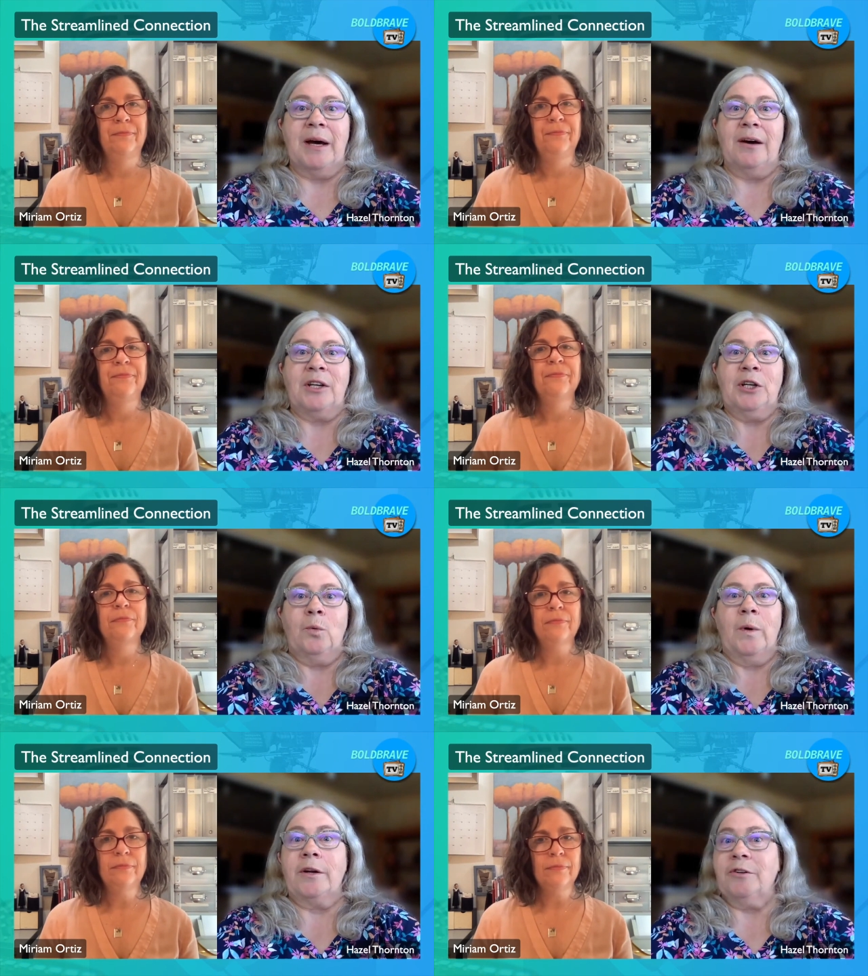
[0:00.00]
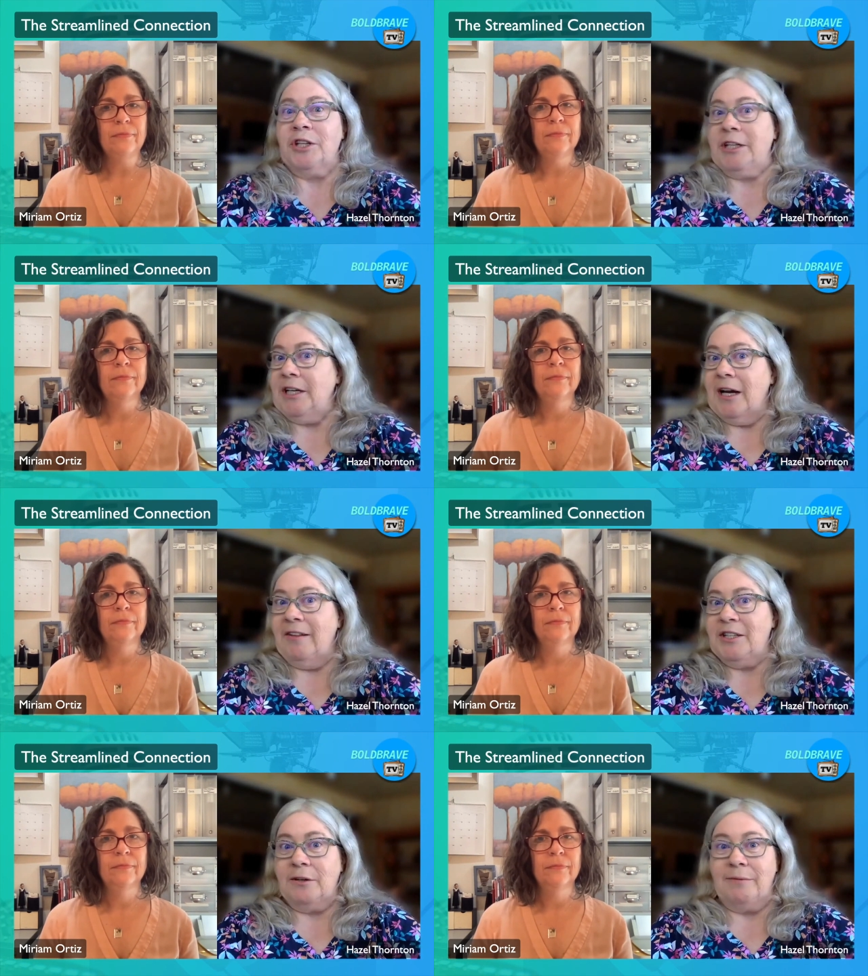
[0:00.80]
Speaker 1: about, you know, where your
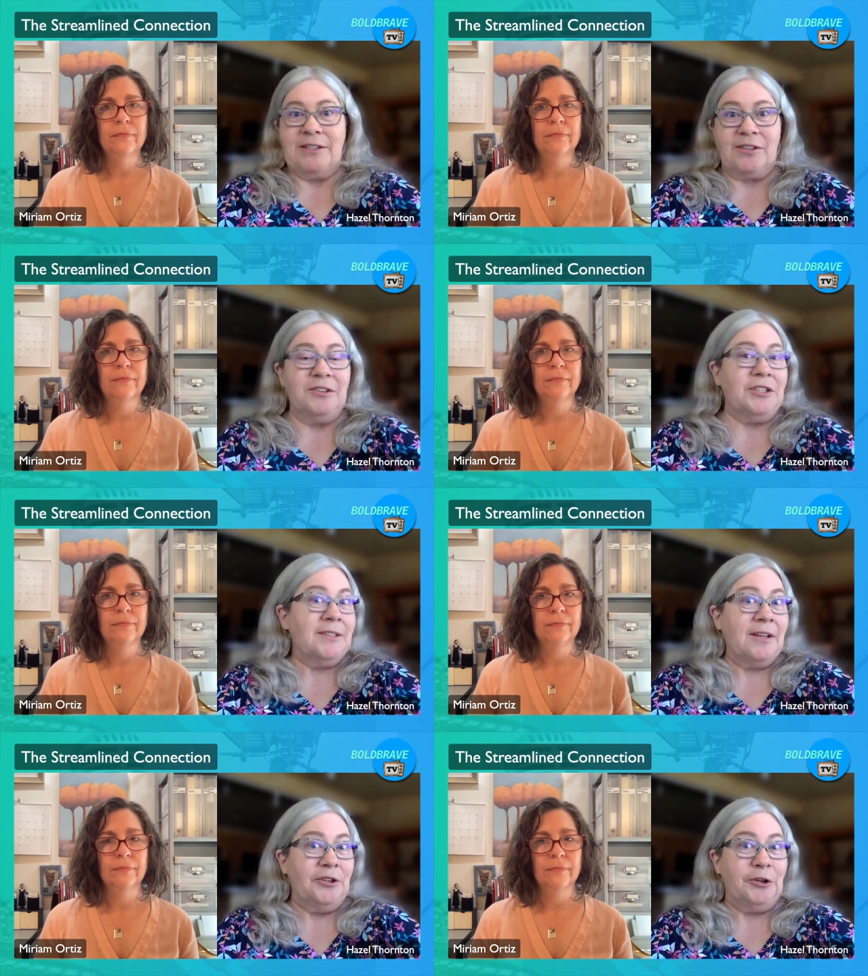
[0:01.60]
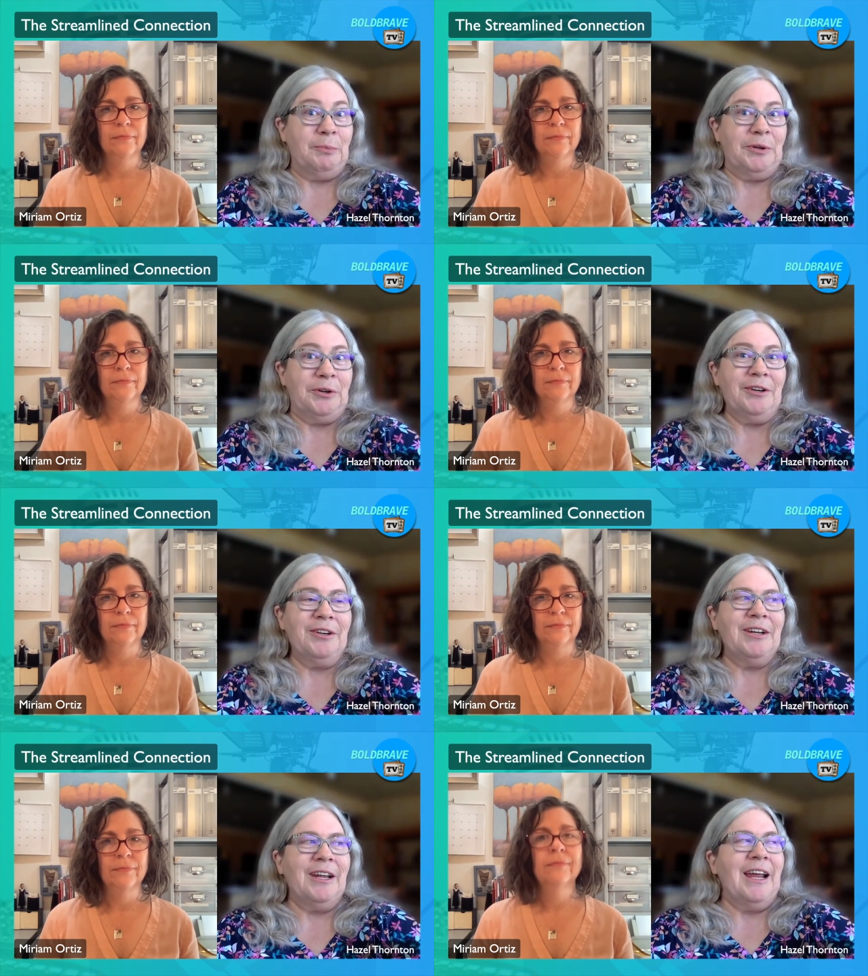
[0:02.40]
genealogy research is on your
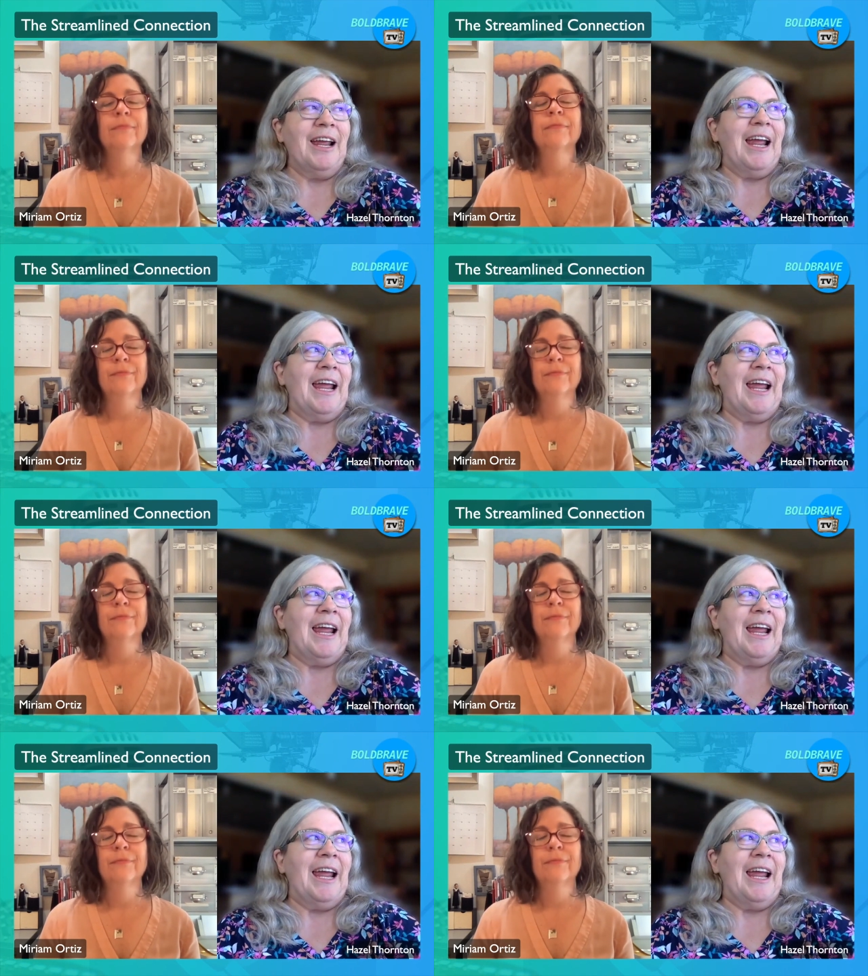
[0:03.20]
computer,